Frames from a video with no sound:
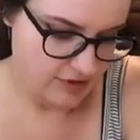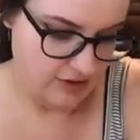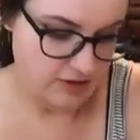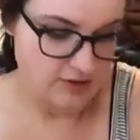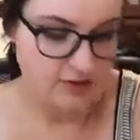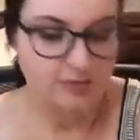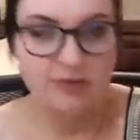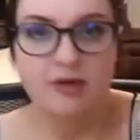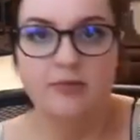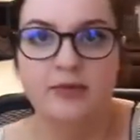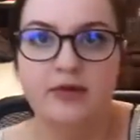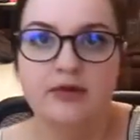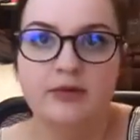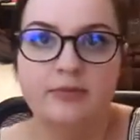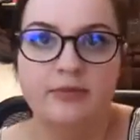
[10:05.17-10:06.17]
done something
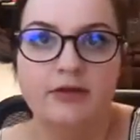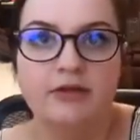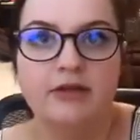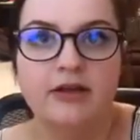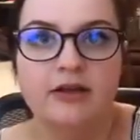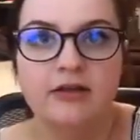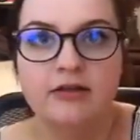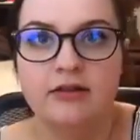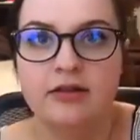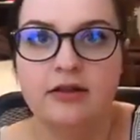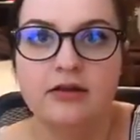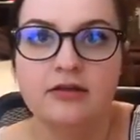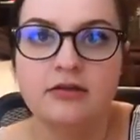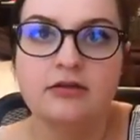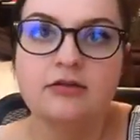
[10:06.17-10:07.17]
better, but like
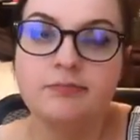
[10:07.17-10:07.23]
there,